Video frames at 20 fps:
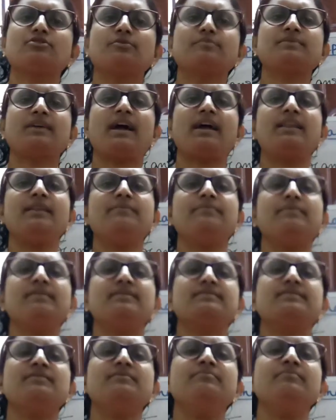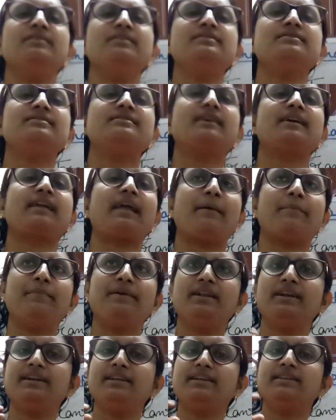of xylem vessel means the
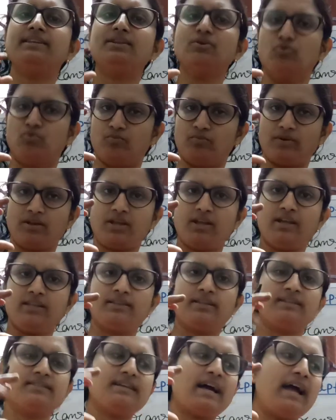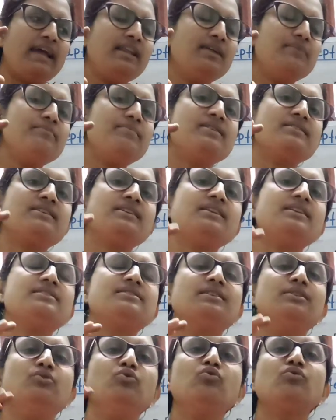capillary tube. The xylem vessel is
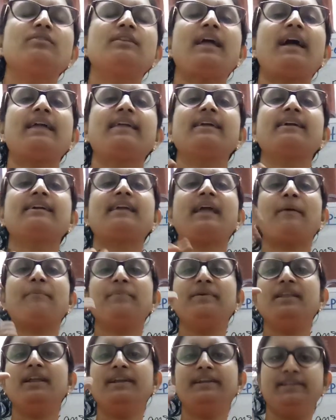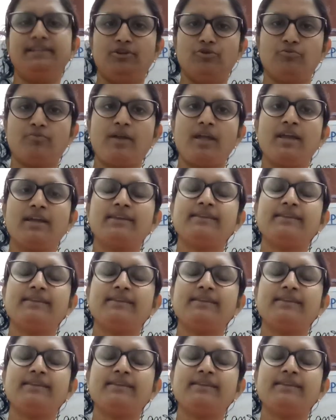look like a capillary tube.